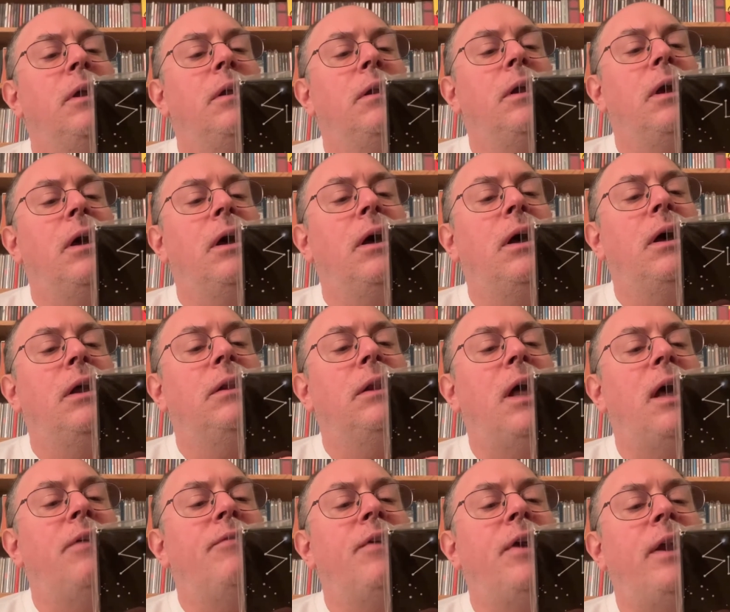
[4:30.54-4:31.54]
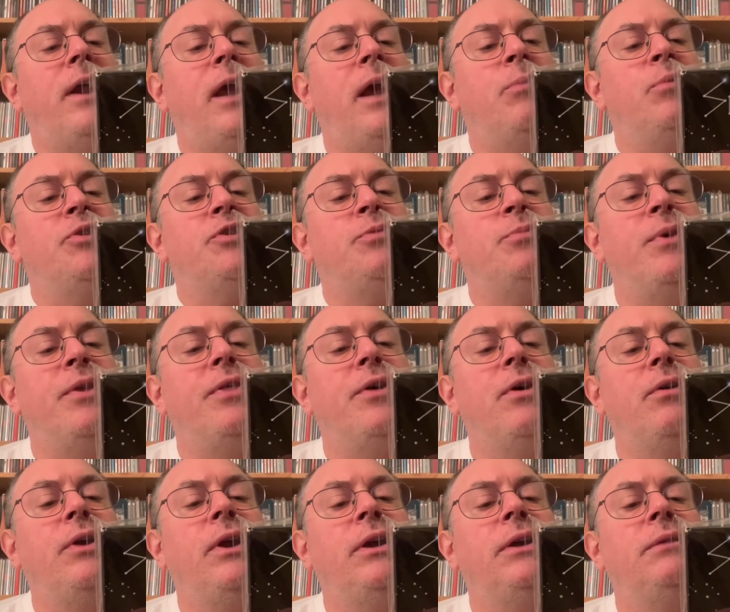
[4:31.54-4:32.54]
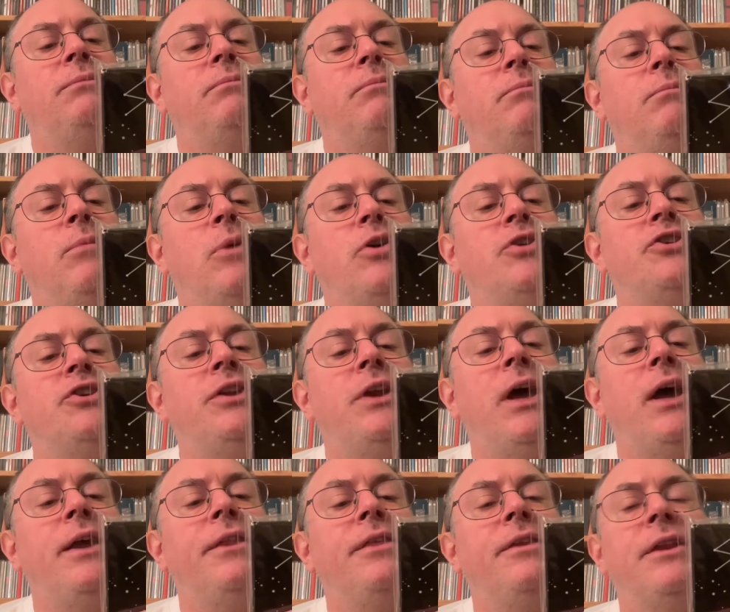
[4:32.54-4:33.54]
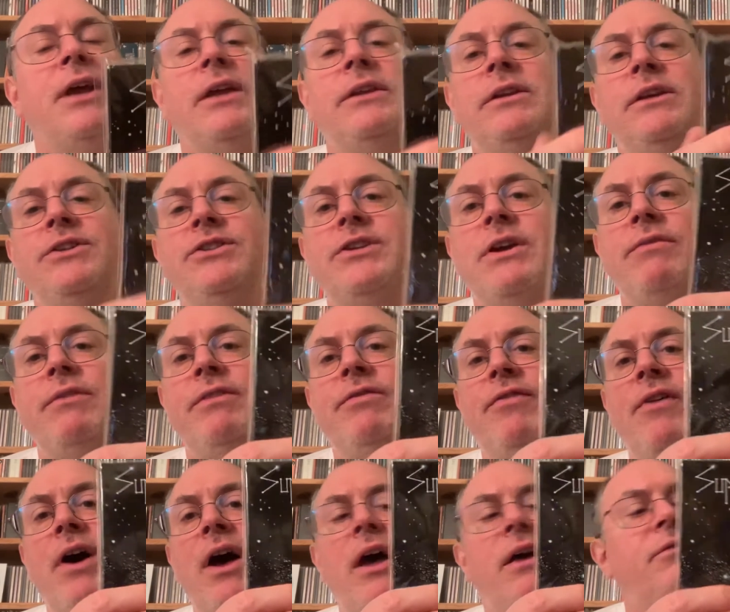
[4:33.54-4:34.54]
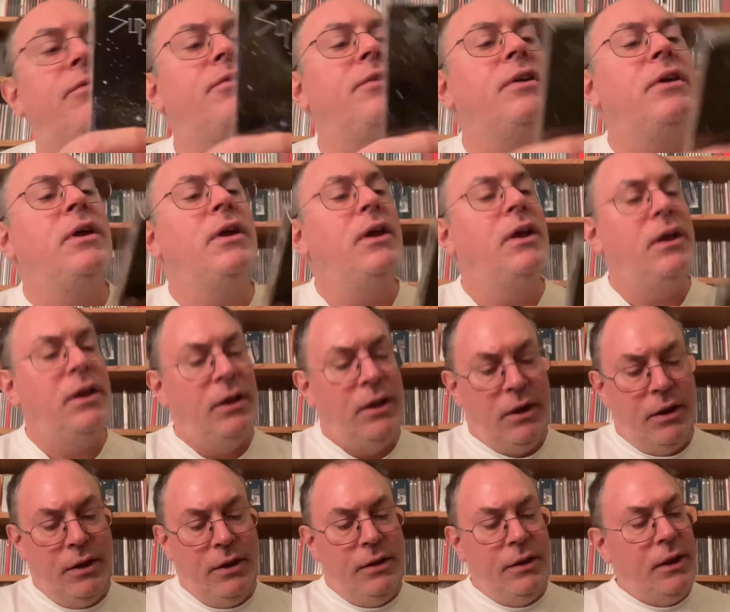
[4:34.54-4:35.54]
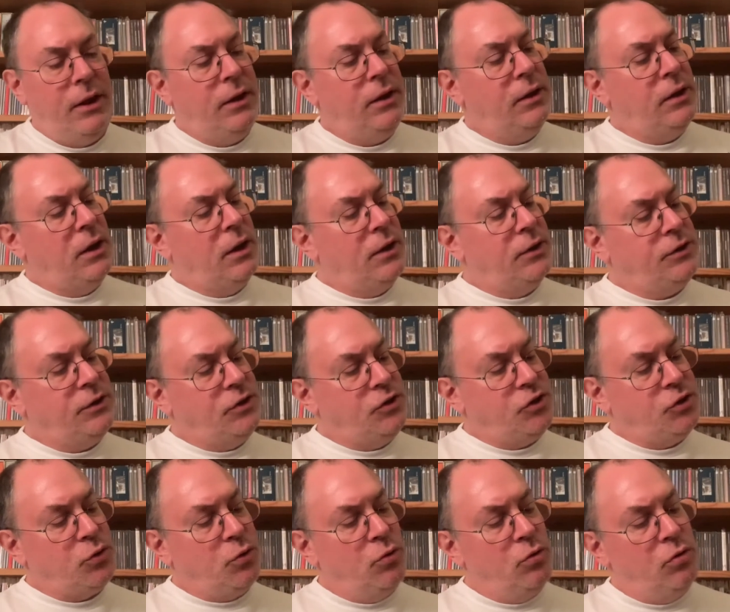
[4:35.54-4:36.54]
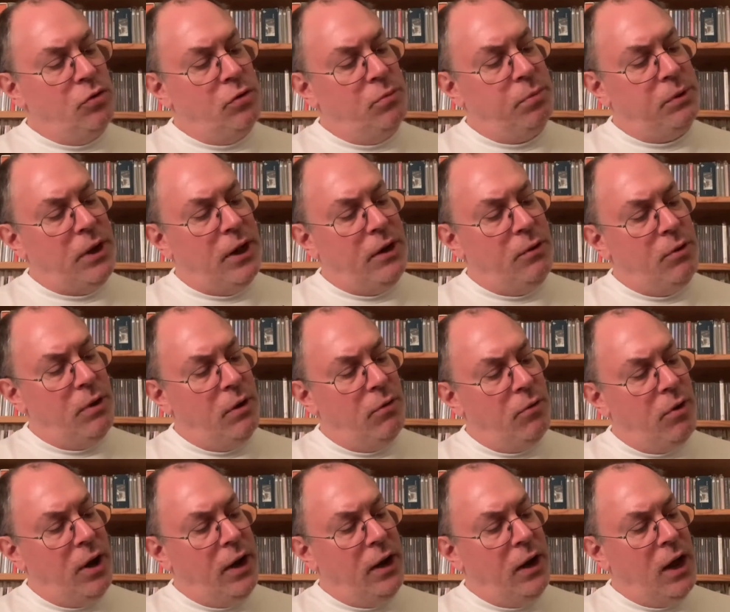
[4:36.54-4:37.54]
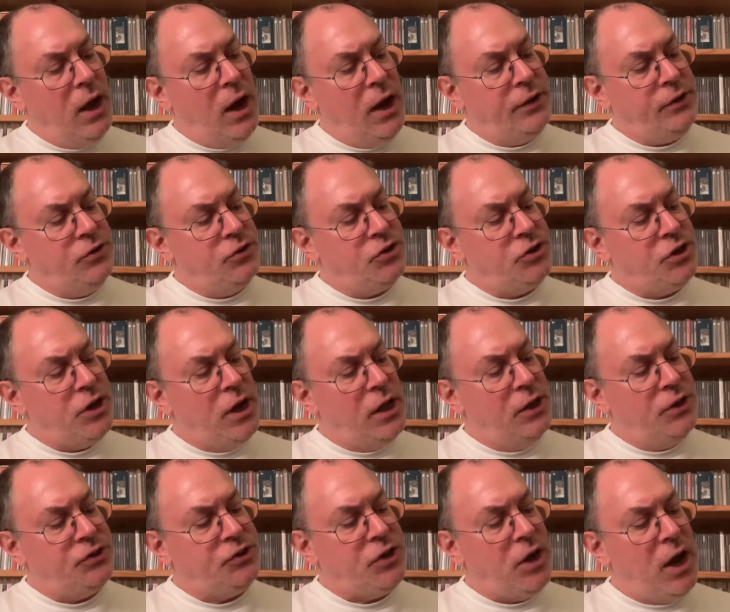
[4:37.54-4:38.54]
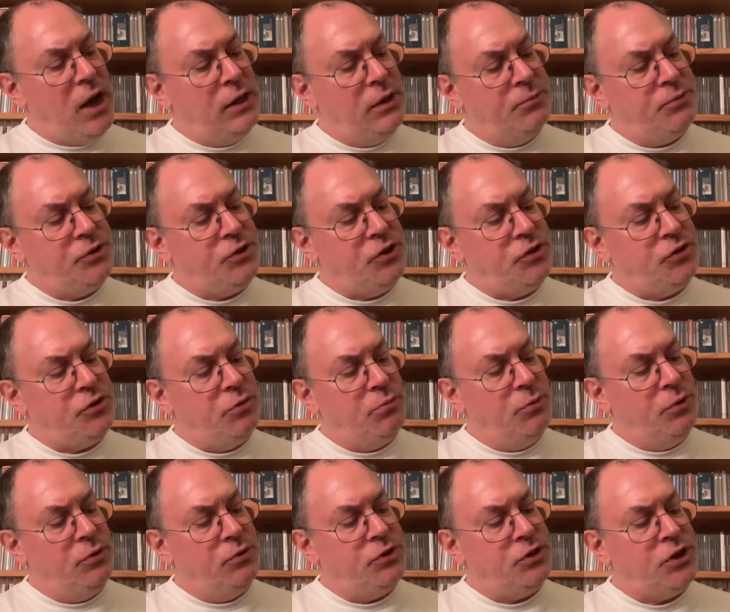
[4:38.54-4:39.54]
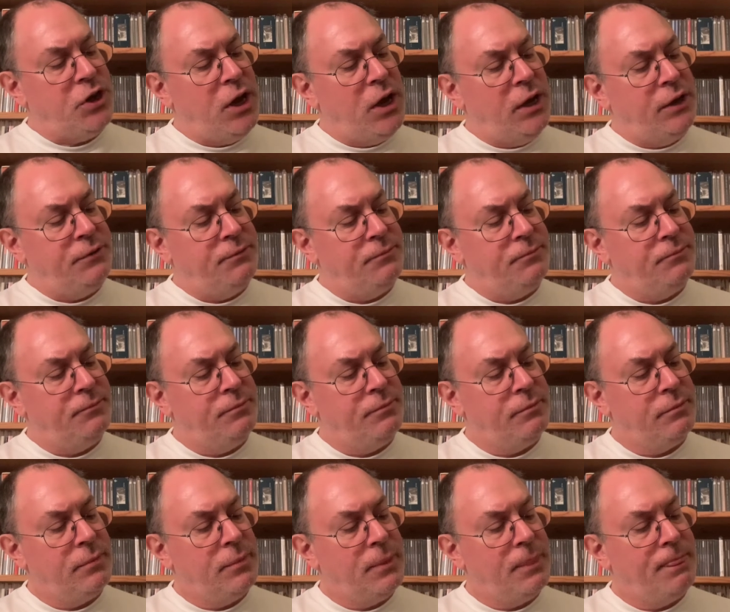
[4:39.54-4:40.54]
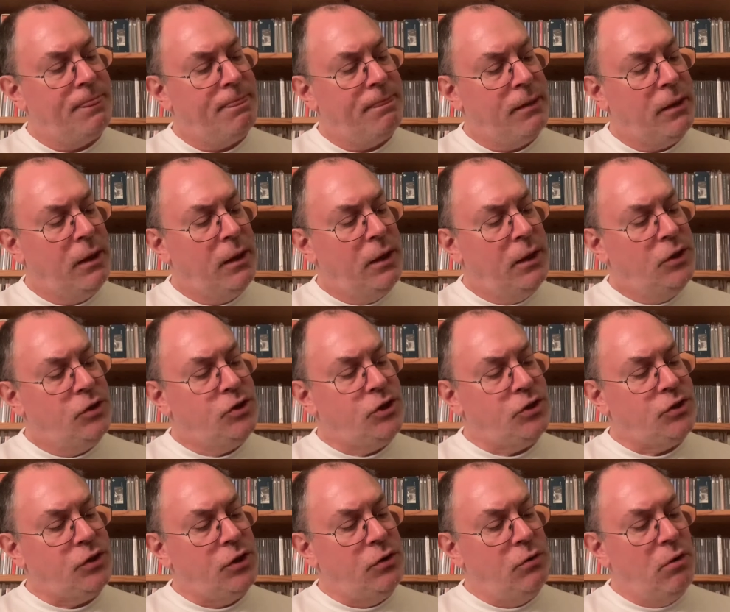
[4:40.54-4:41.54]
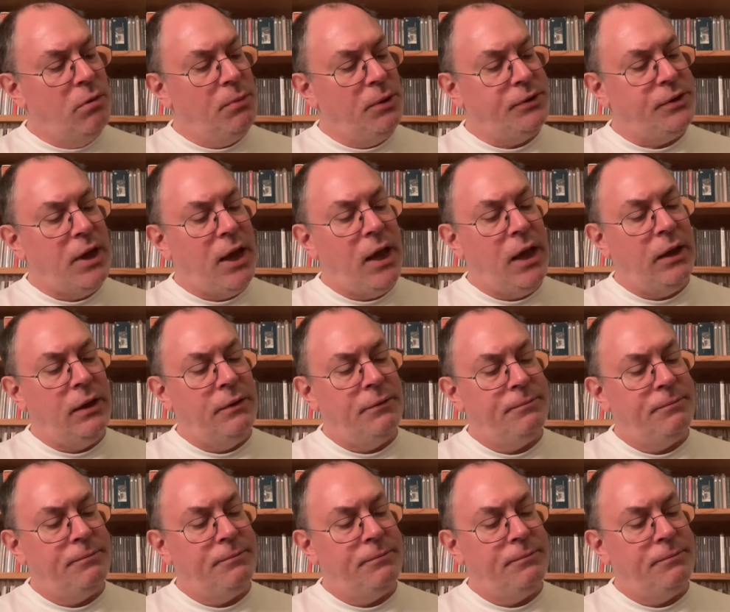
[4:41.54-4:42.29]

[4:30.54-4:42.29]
Live at Hammersmith Odeon, March 9th, 1975. They did School, Bloody Well Right, Hide in Your Shell, Asylum, Sister Moonshine, Just a Normal Day,